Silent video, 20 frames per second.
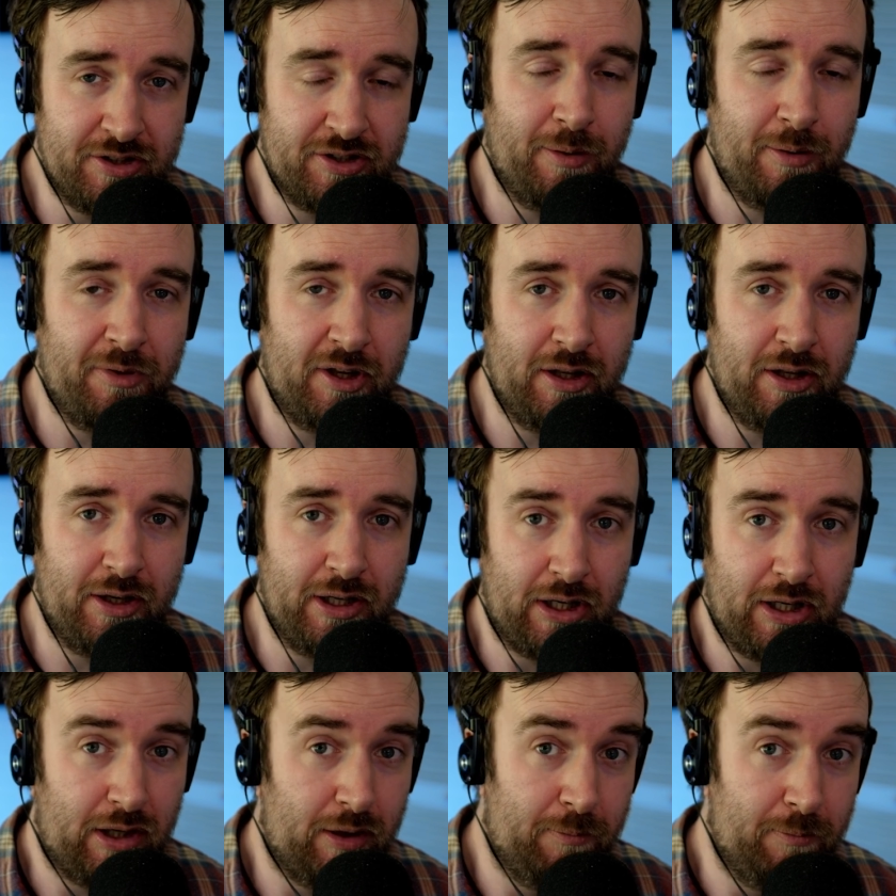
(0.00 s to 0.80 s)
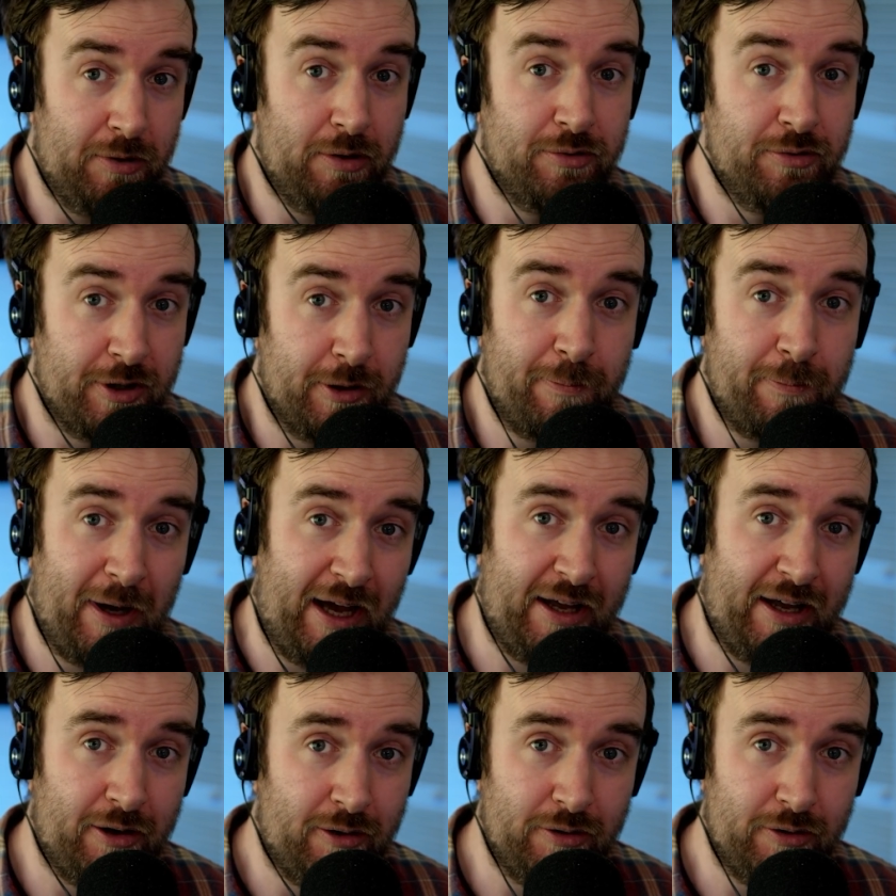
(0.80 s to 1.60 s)
something like computer
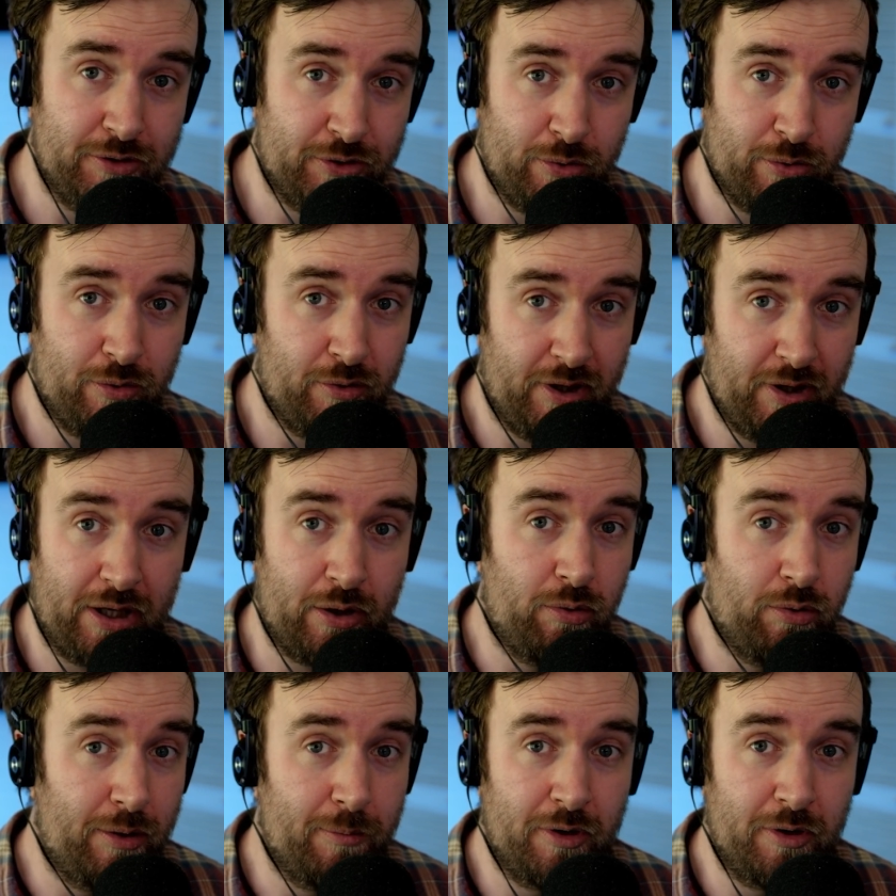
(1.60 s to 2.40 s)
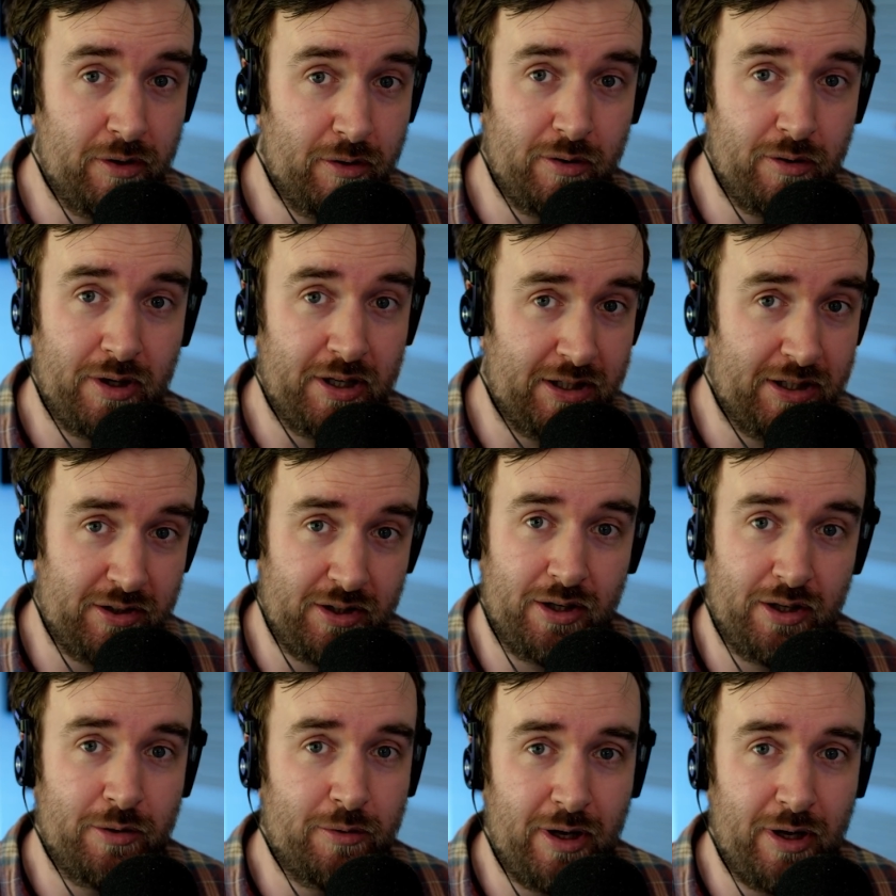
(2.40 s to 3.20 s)
panels or equipment, like
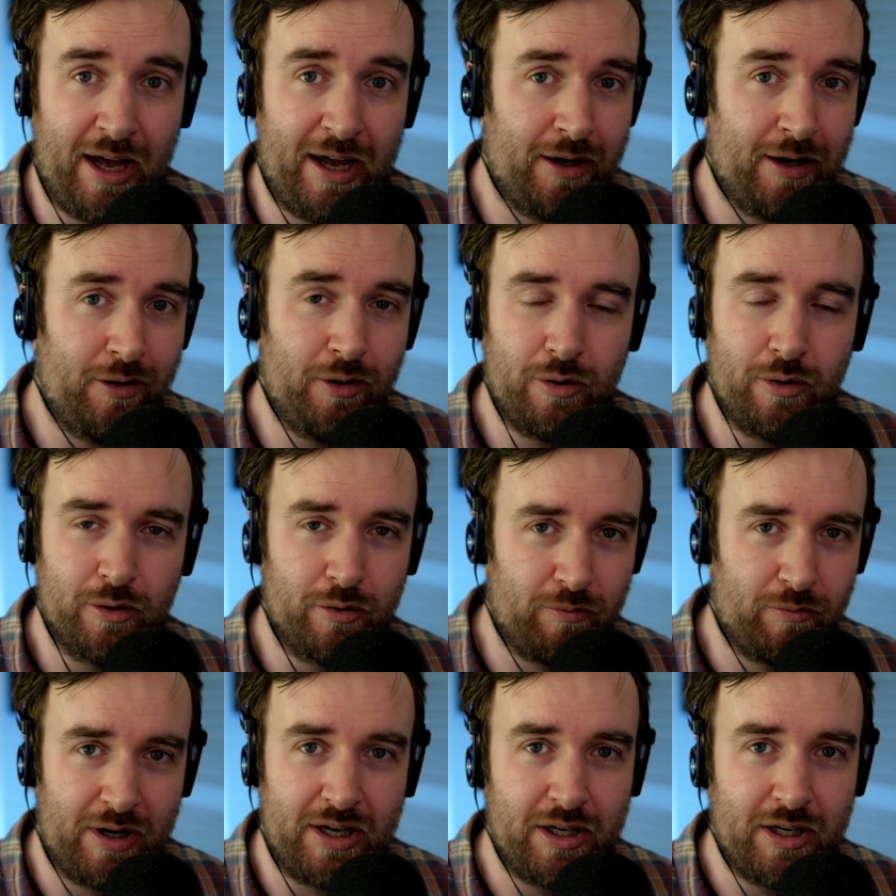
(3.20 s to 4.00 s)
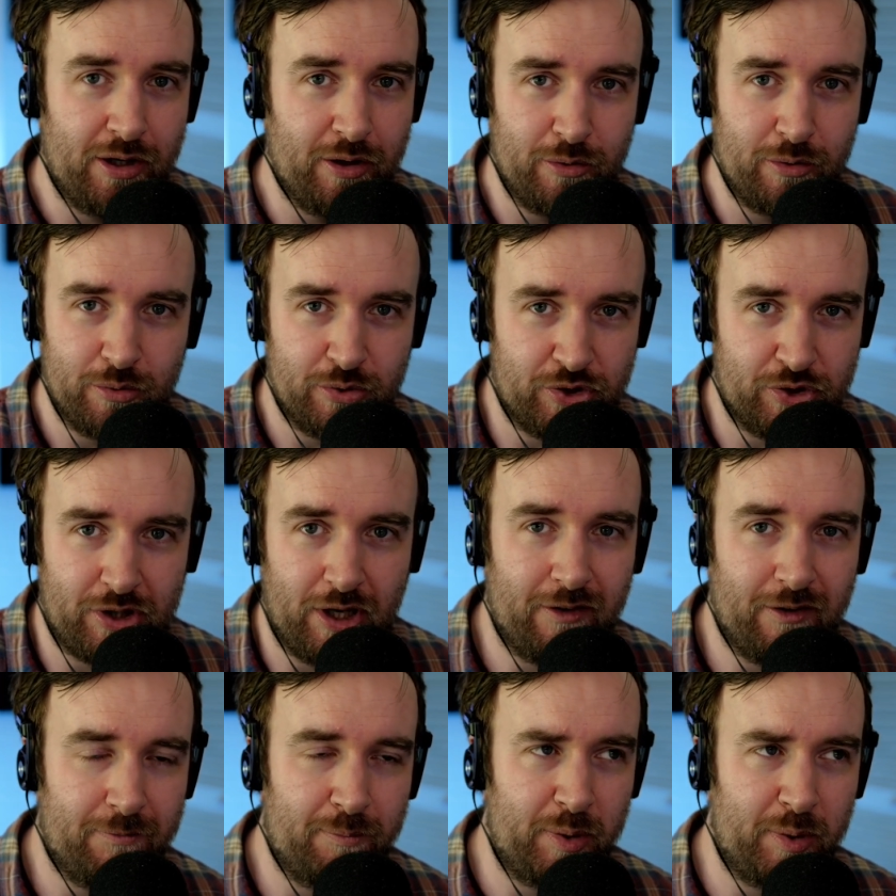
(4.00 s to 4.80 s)
analog radio
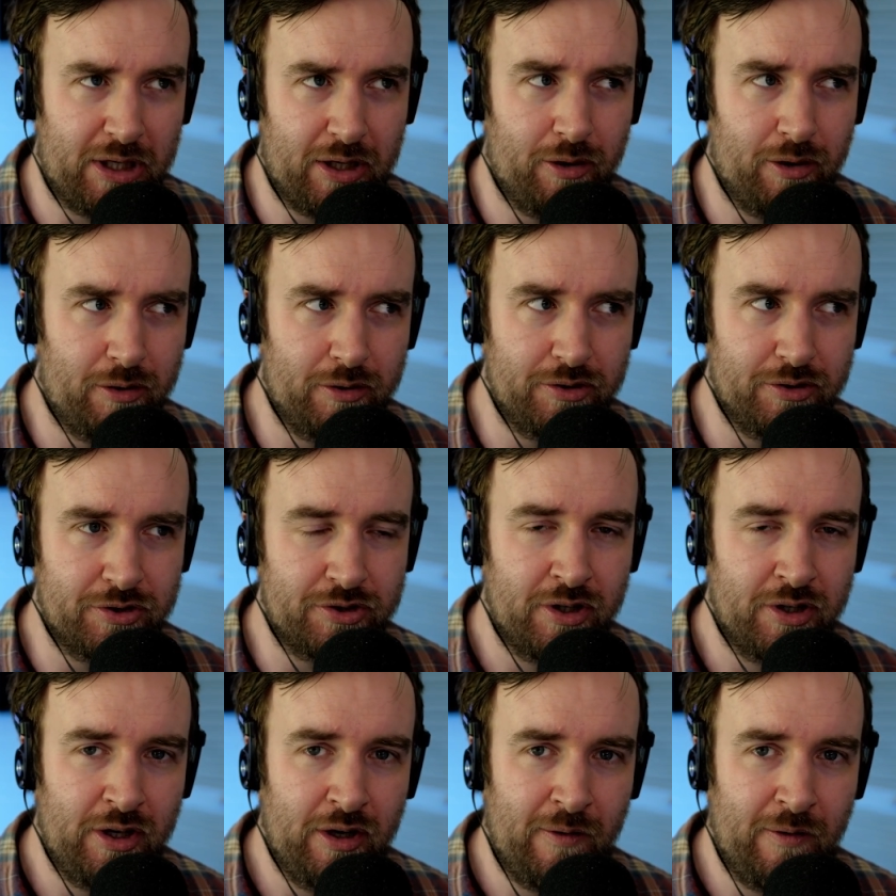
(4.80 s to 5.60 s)
stuff, because